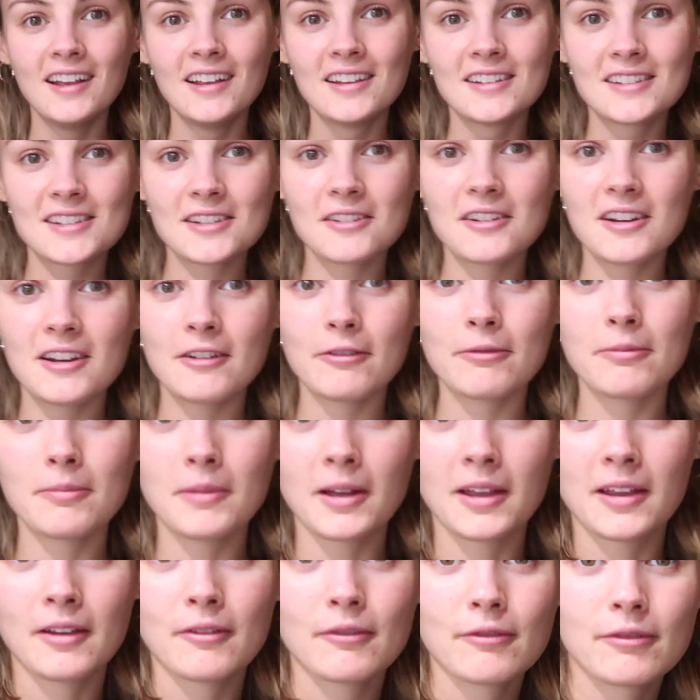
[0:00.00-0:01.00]
Sorry if
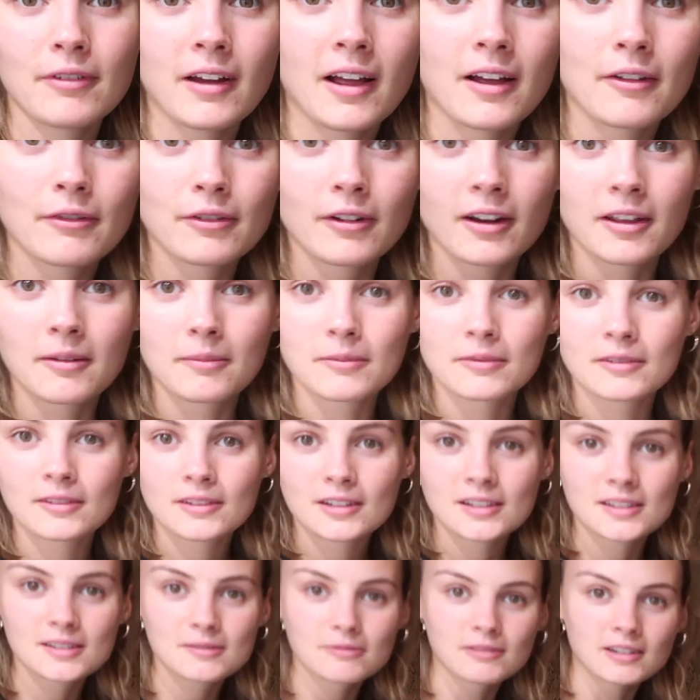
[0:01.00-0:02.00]
my flat, I feel like
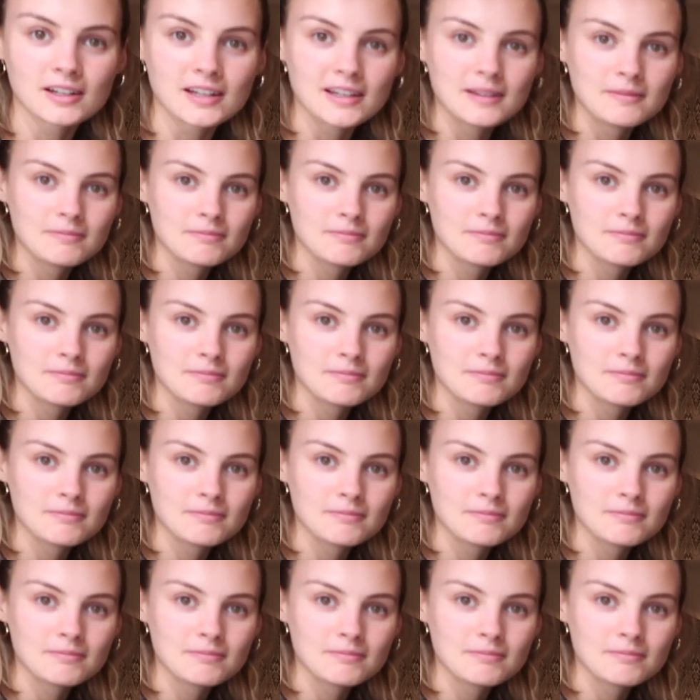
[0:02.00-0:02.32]
it's really